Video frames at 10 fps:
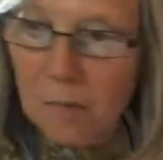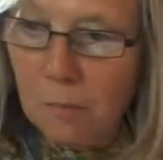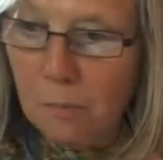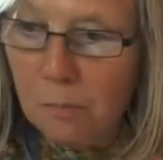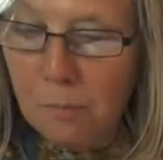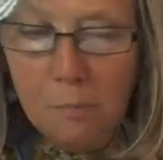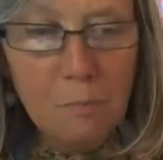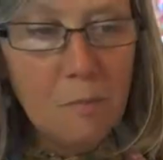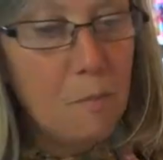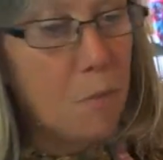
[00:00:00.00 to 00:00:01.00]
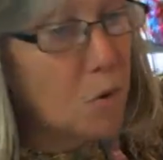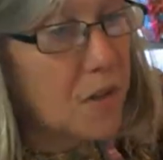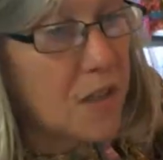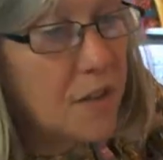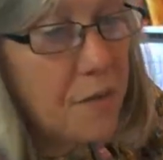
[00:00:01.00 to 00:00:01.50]
the
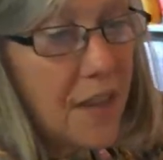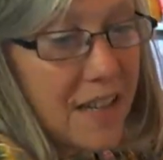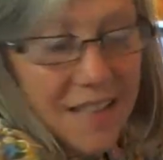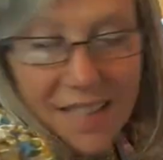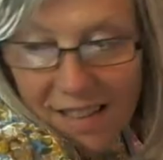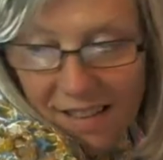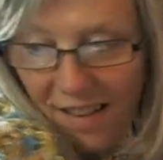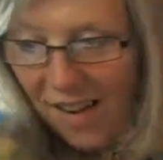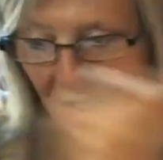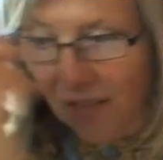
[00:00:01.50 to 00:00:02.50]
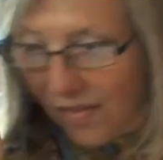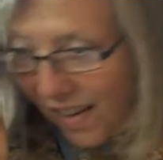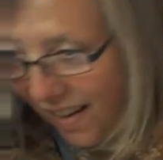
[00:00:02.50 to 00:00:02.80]
positive things in life.